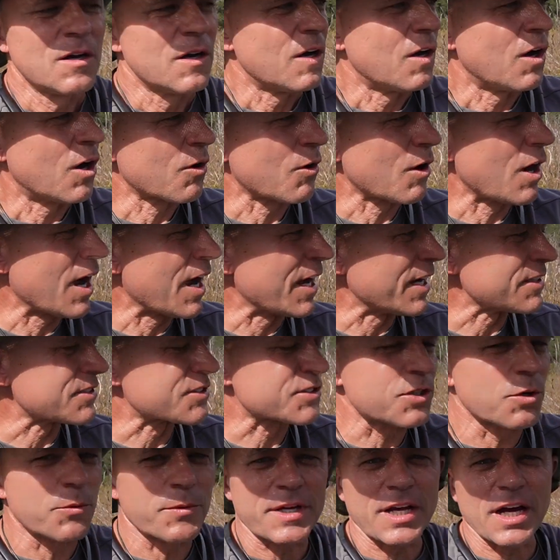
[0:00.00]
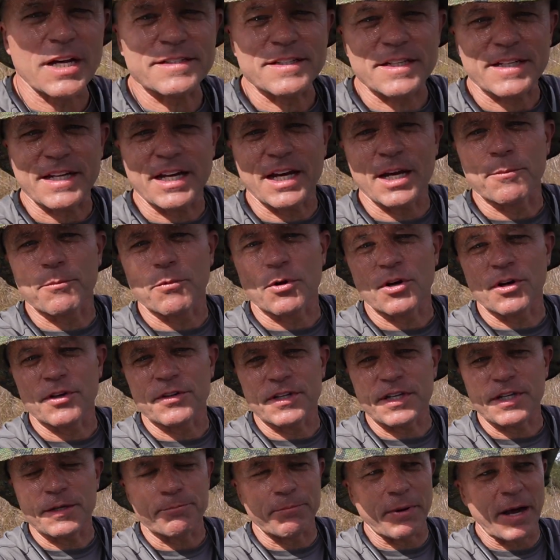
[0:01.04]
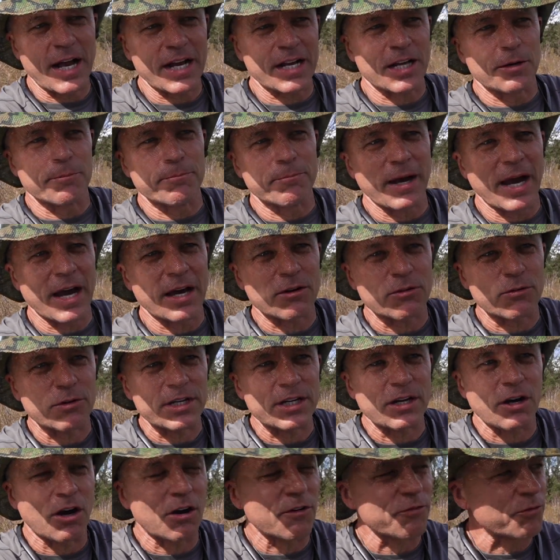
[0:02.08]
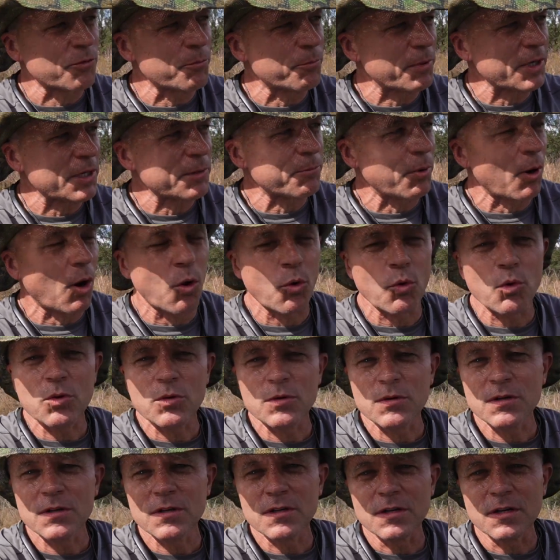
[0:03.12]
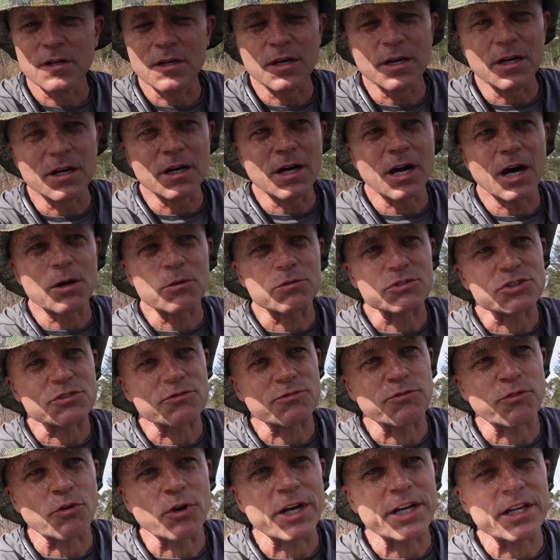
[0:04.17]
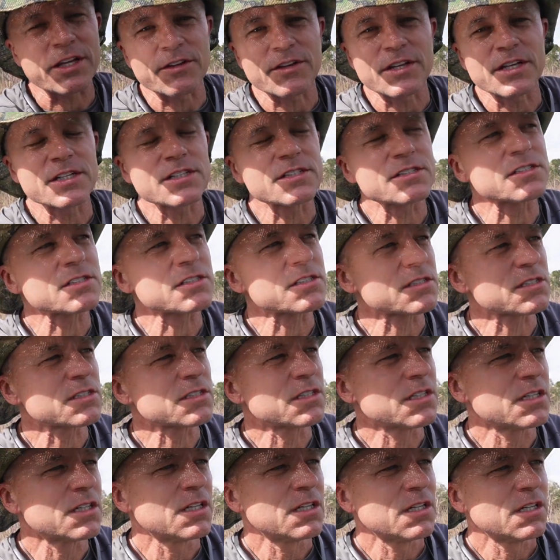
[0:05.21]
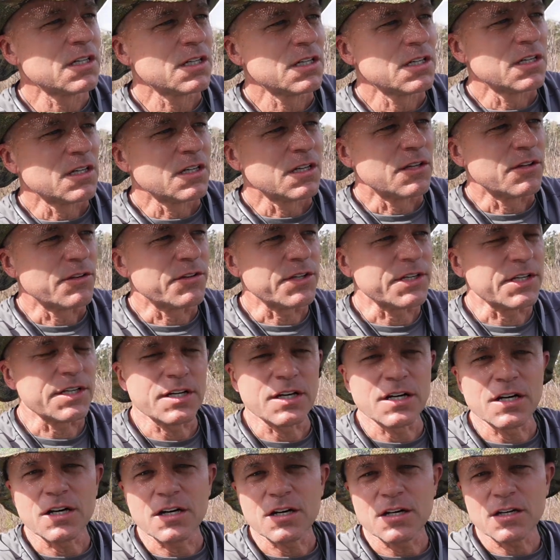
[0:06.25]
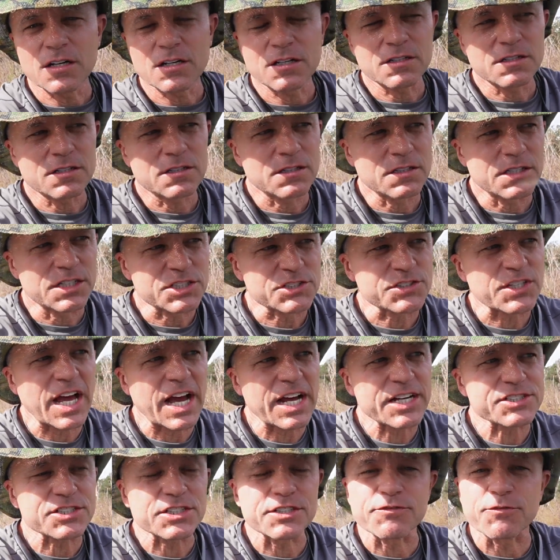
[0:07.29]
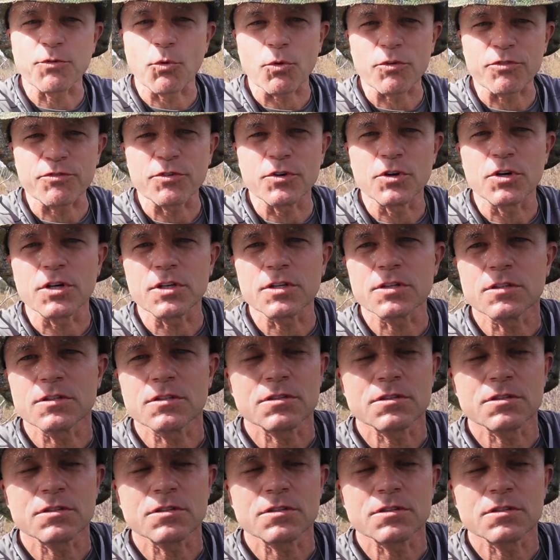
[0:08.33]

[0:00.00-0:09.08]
All right, so we got the camera and the backup battery off the big pole. I was afraid of this. It's actually 4 foot.